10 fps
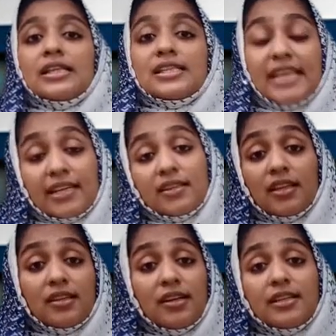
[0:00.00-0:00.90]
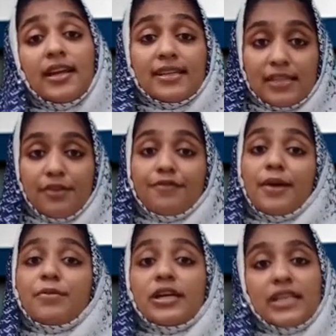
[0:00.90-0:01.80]
Take the third lesson
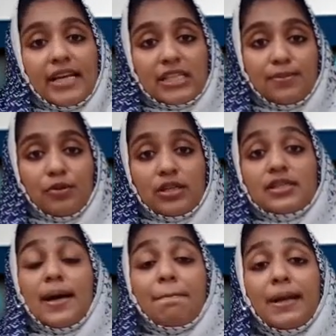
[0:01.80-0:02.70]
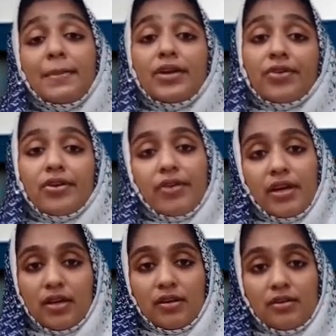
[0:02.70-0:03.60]
from your textbook, Supplementary
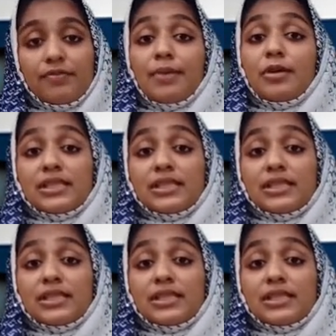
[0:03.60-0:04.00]
Reader. From your